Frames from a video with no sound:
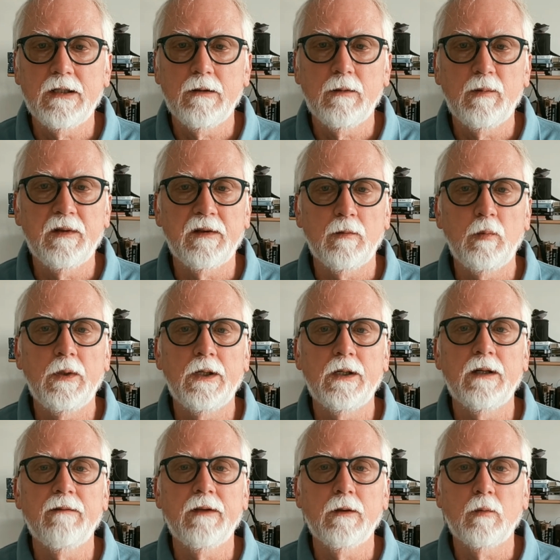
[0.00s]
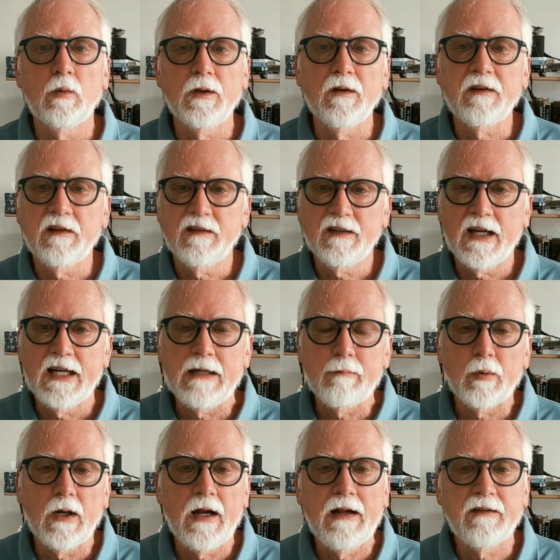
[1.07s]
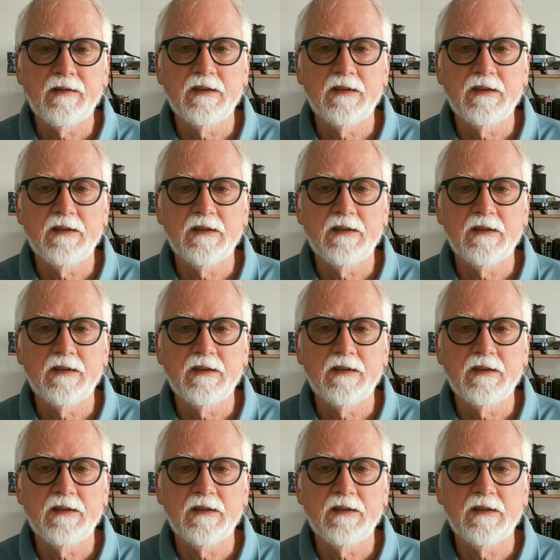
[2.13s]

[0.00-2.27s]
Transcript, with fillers: to you. It was a winner of the Royal Society Prize